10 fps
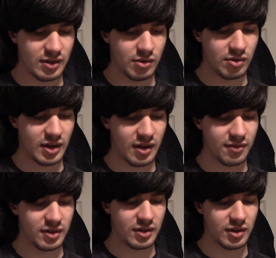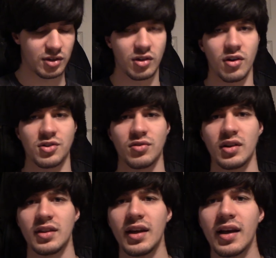you would have a
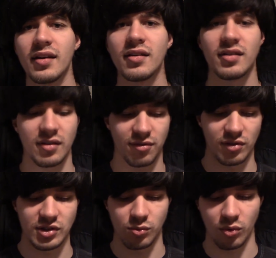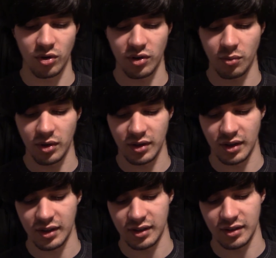glossary at the end for each word and
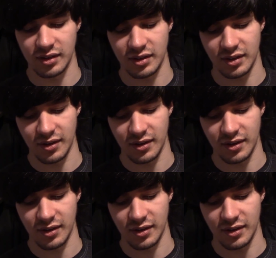whatnot, and